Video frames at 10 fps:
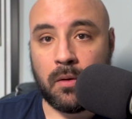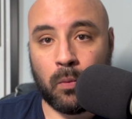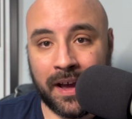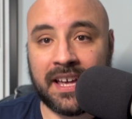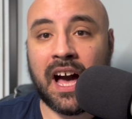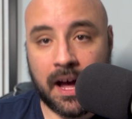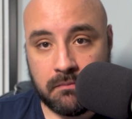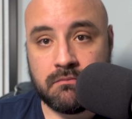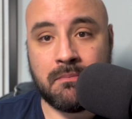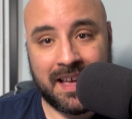Wake
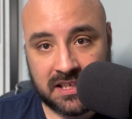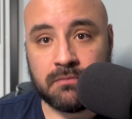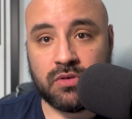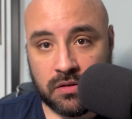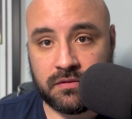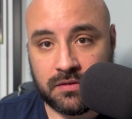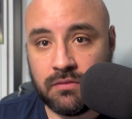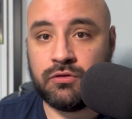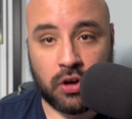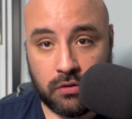up. Make some moves.
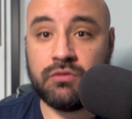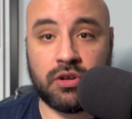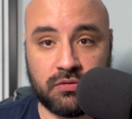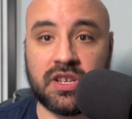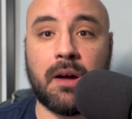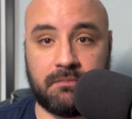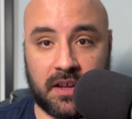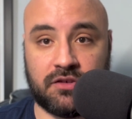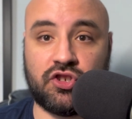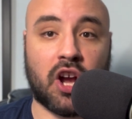Do
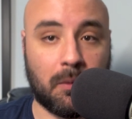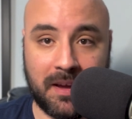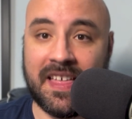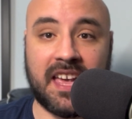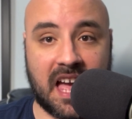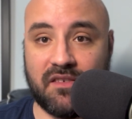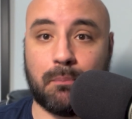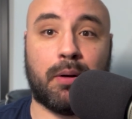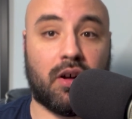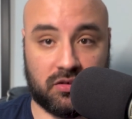something. Show me that you have a
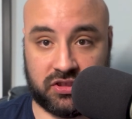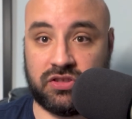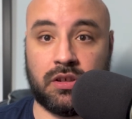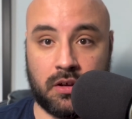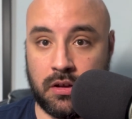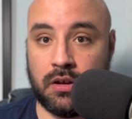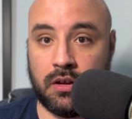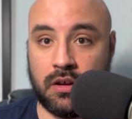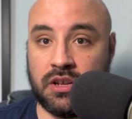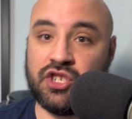pulse.
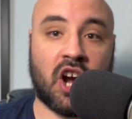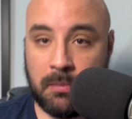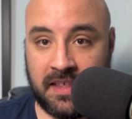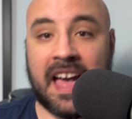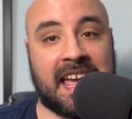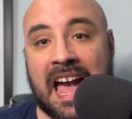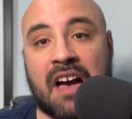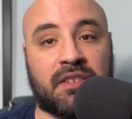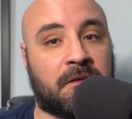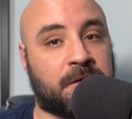Show me that you
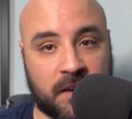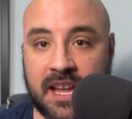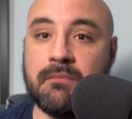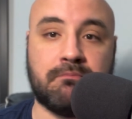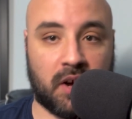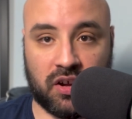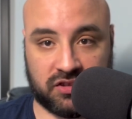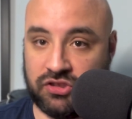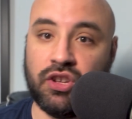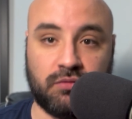have a friggin'
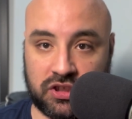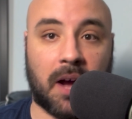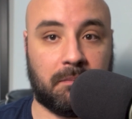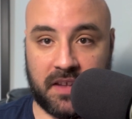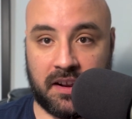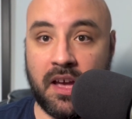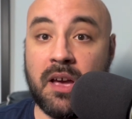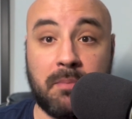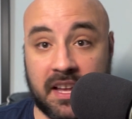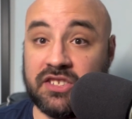pulse. Do something.
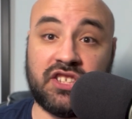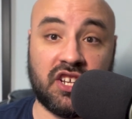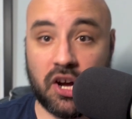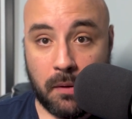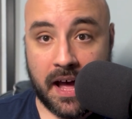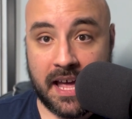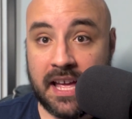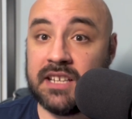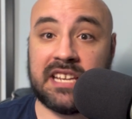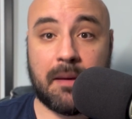Because do you know what?
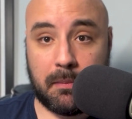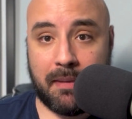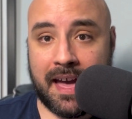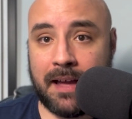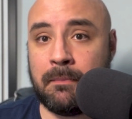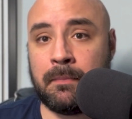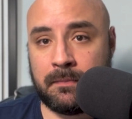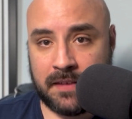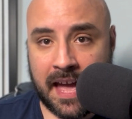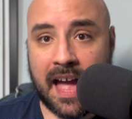Tampa Bay,
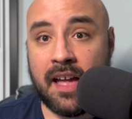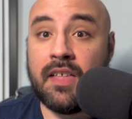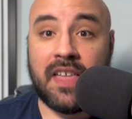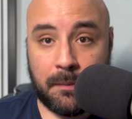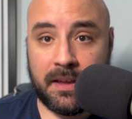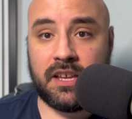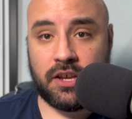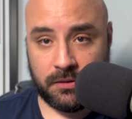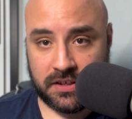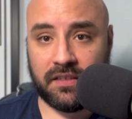yeah, they beat
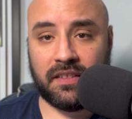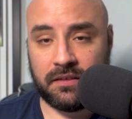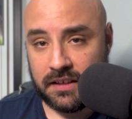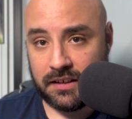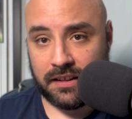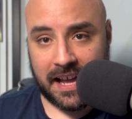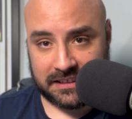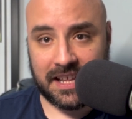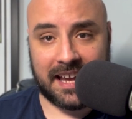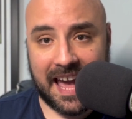Houston last
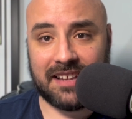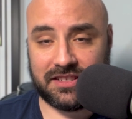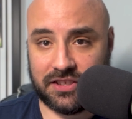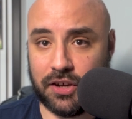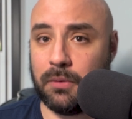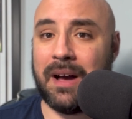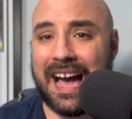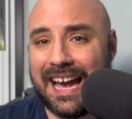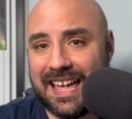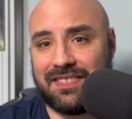night 8-2.
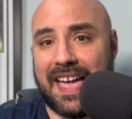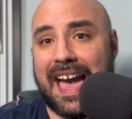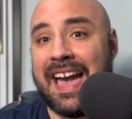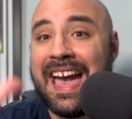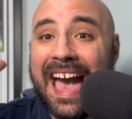I get that.